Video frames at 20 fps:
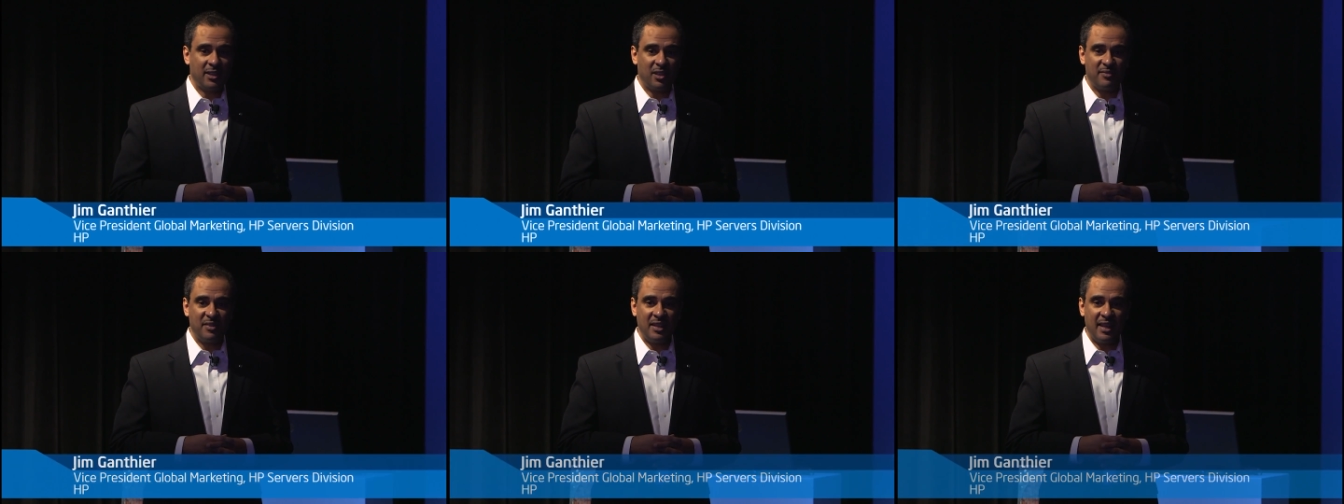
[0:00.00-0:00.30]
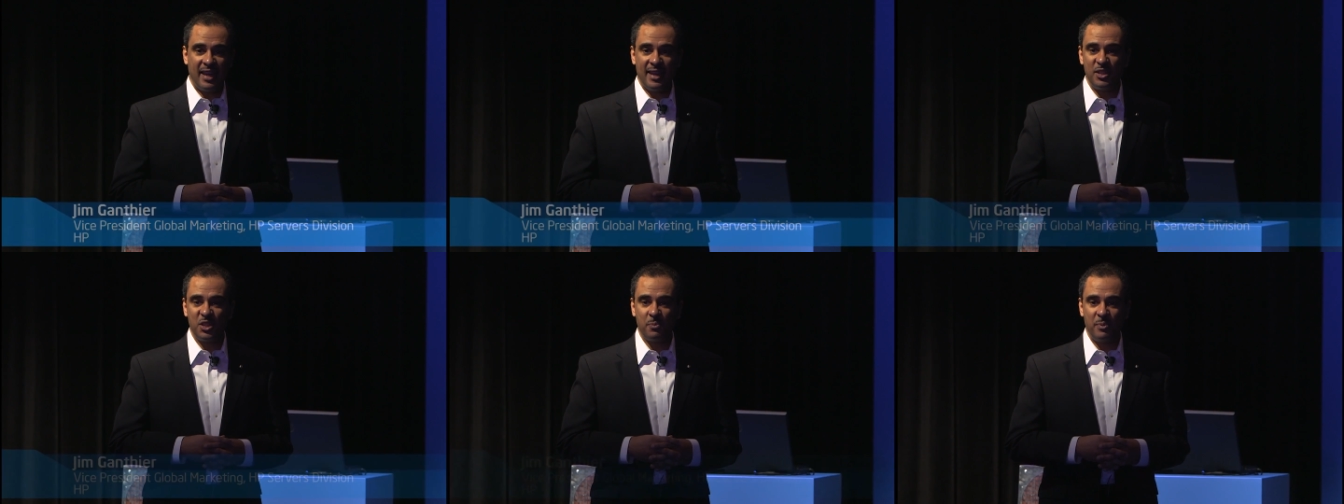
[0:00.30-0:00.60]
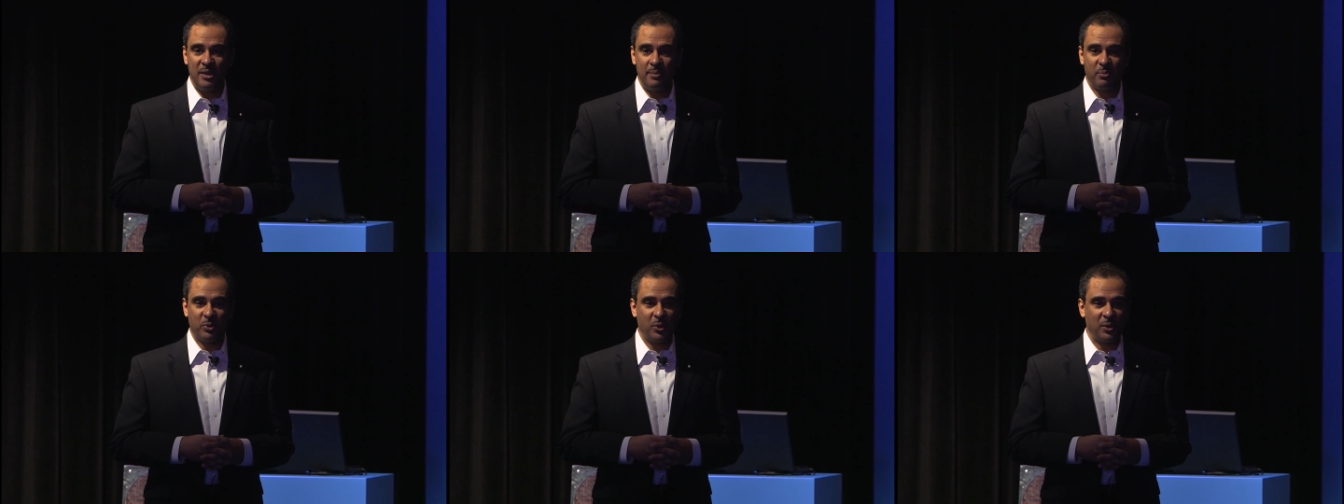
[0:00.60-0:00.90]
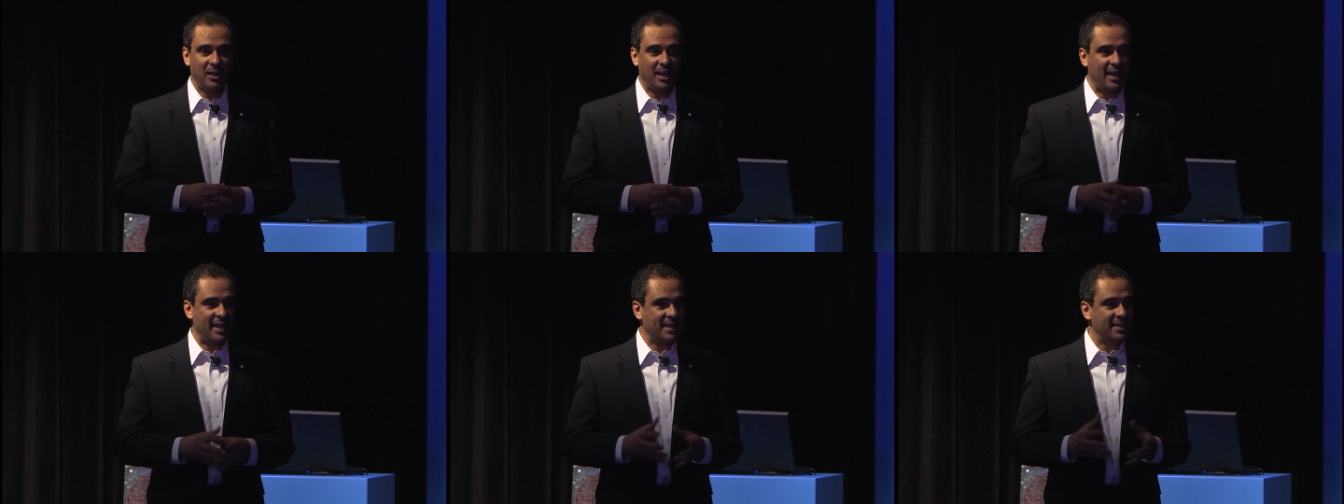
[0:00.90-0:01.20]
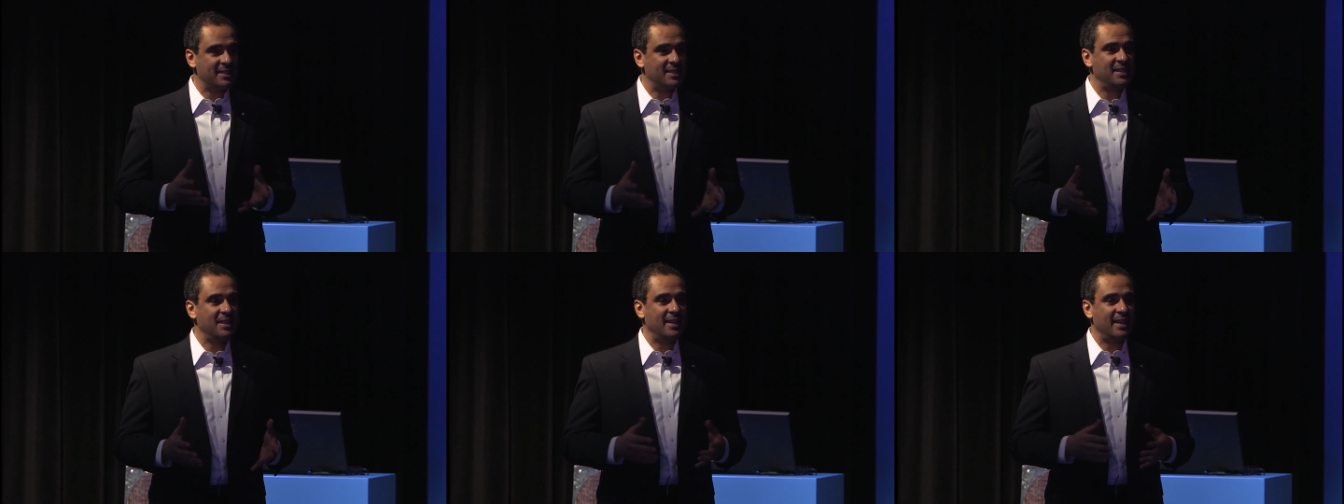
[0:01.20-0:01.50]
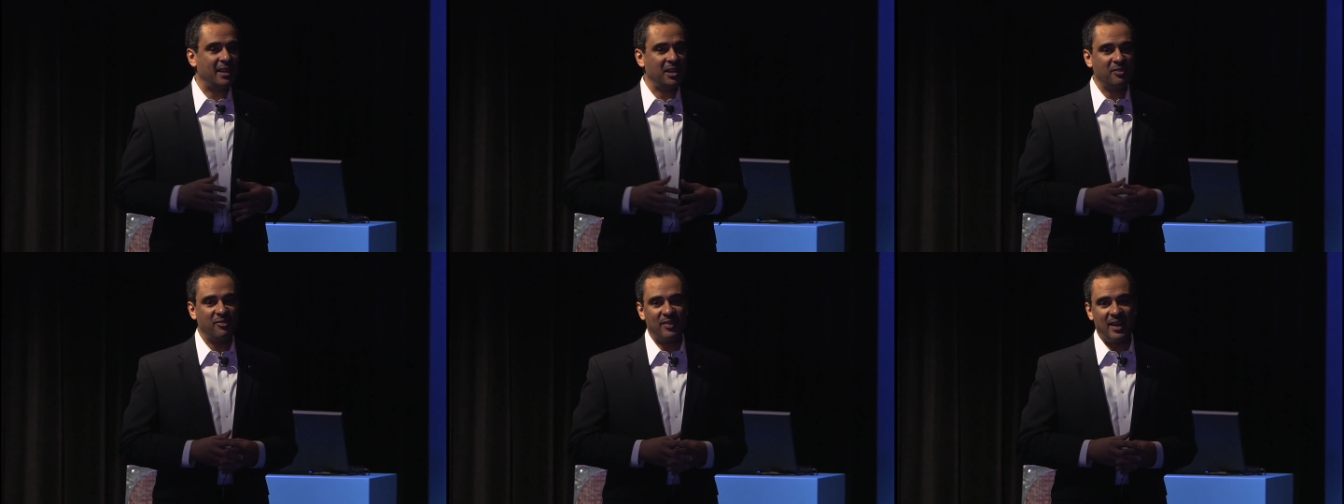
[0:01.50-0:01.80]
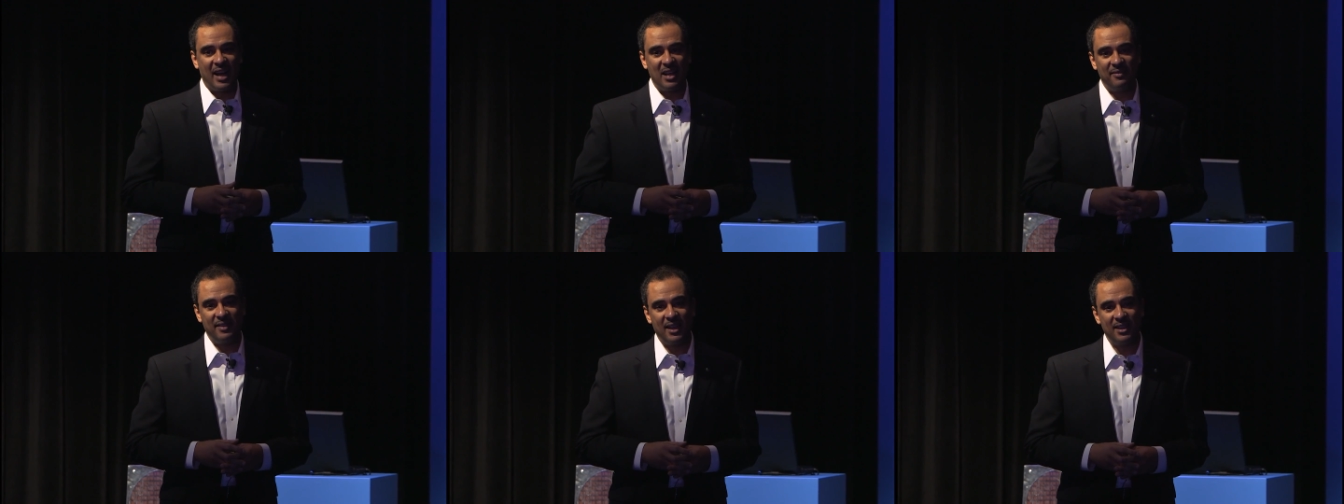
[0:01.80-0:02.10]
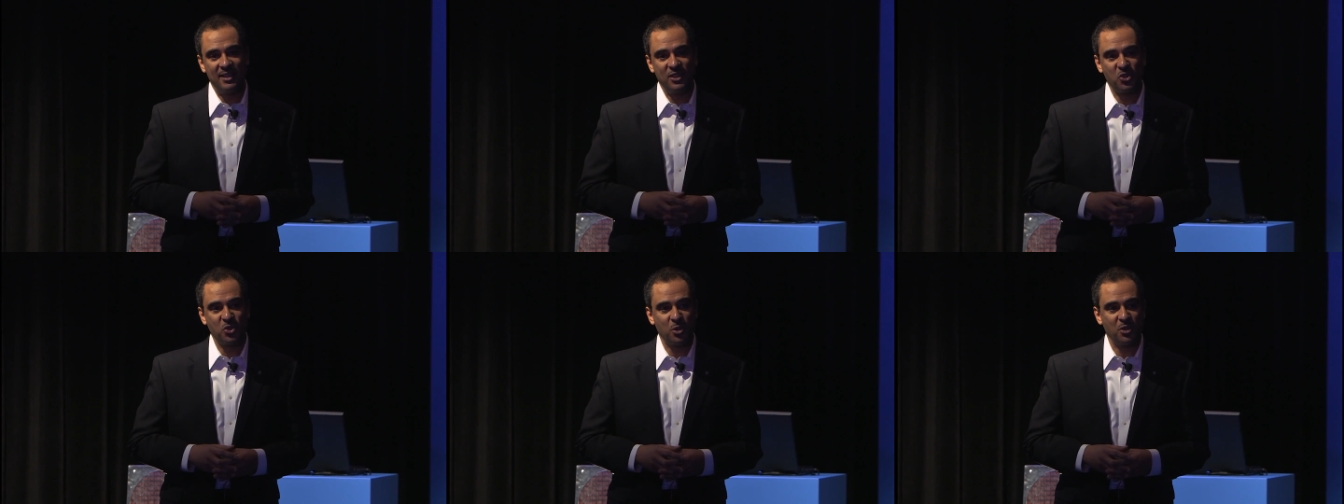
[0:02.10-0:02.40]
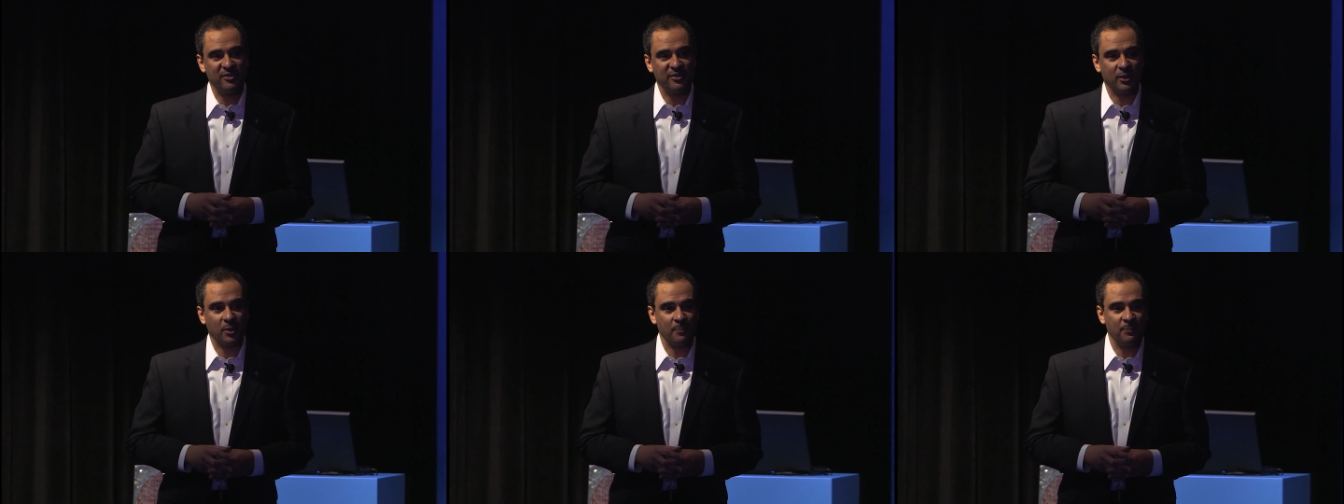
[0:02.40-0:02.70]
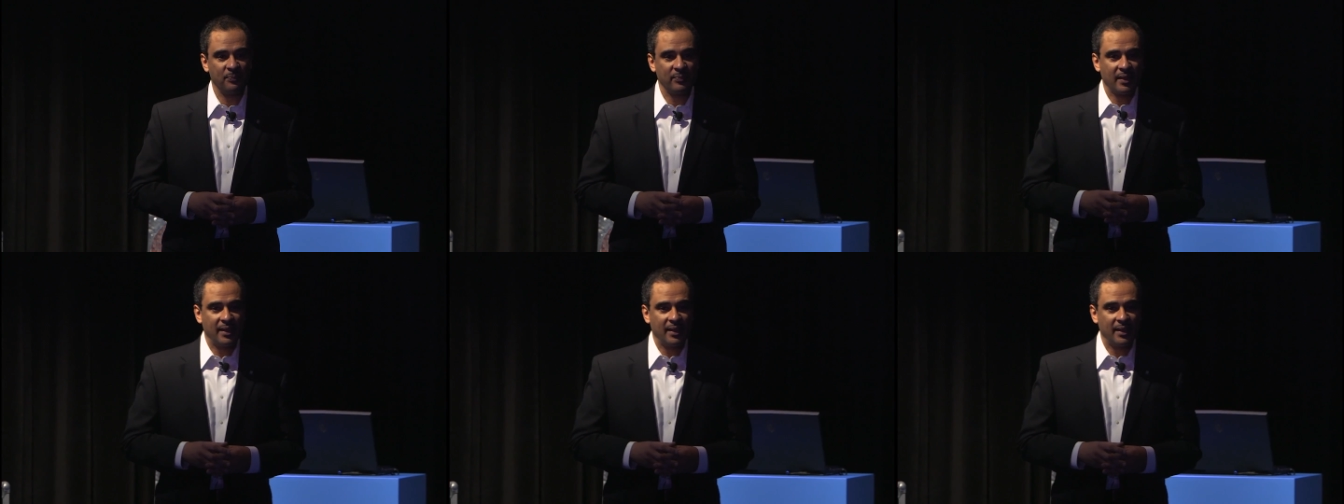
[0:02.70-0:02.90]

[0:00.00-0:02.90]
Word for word: of the HP ProLiant DL580 server.